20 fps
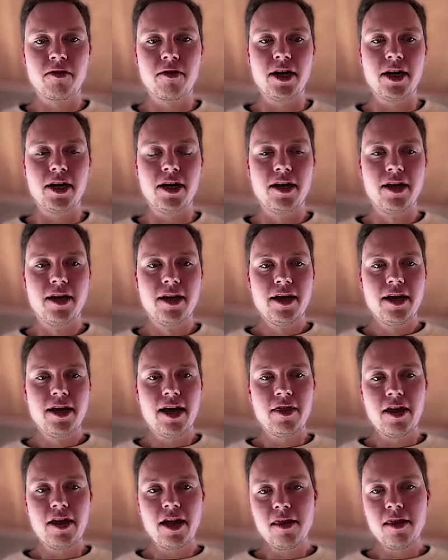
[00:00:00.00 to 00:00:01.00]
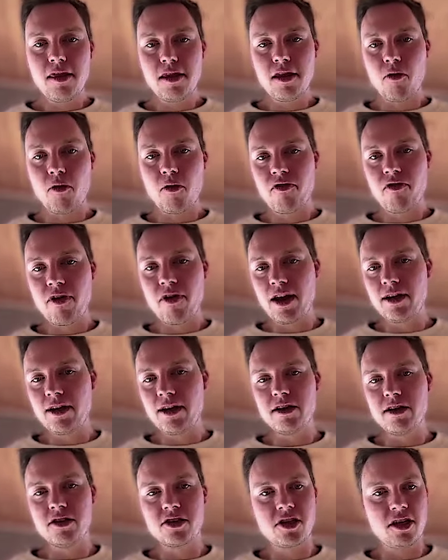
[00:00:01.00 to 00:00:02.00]
right? And then the
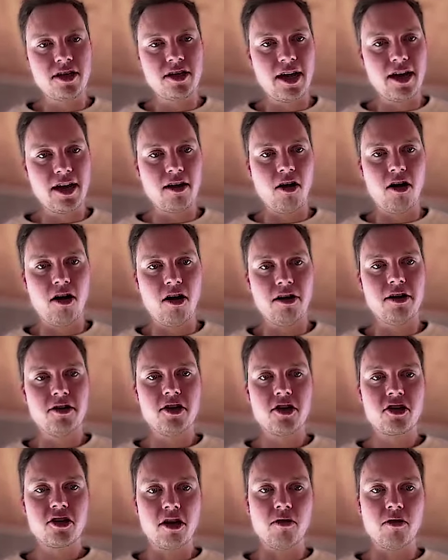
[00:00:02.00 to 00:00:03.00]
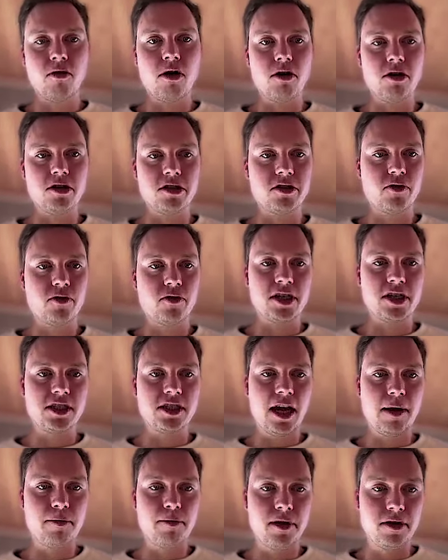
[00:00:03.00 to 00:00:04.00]
validators can take on additional roles, for
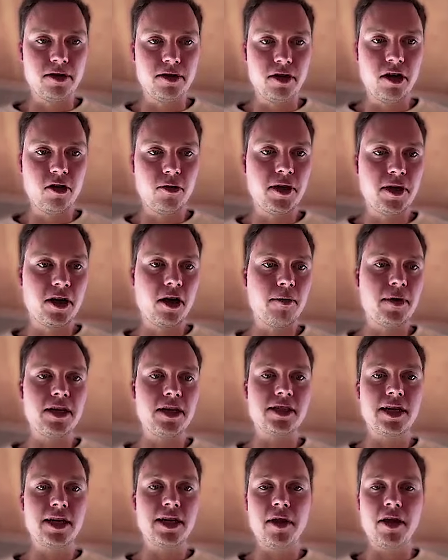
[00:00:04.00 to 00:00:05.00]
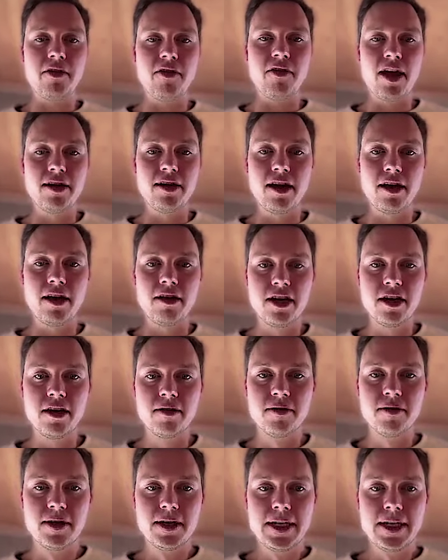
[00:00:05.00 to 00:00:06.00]
example, becoming a subnet validator
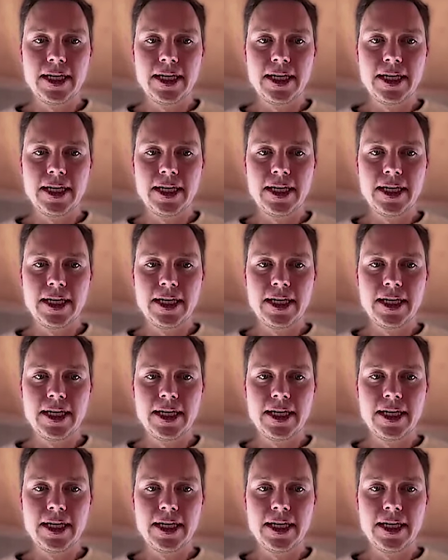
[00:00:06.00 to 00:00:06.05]
here.